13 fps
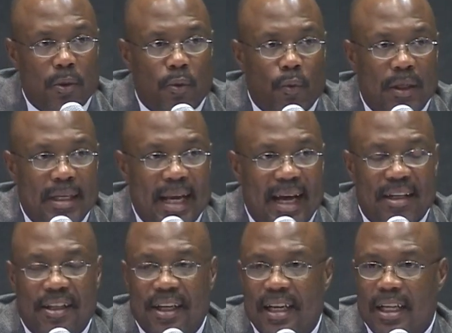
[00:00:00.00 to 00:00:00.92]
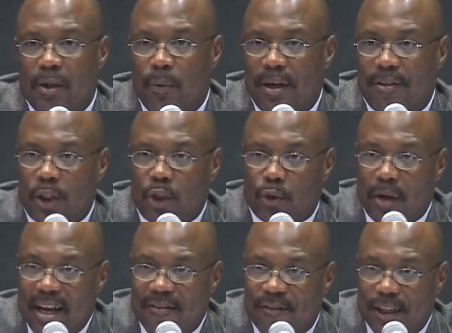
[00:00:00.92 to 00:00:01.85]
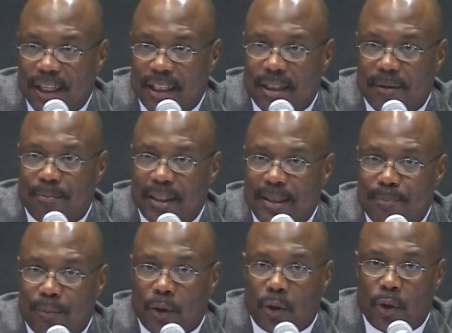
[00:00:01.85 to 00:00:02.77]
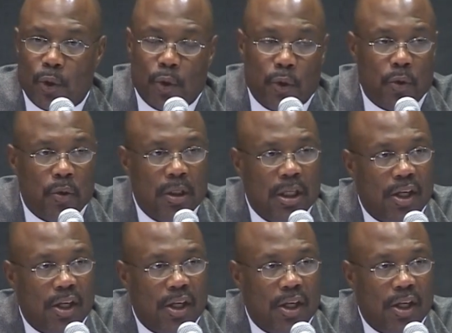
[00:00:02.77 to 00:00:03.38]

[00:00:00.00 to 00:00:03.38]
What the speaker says: We're not dealing with trifling people who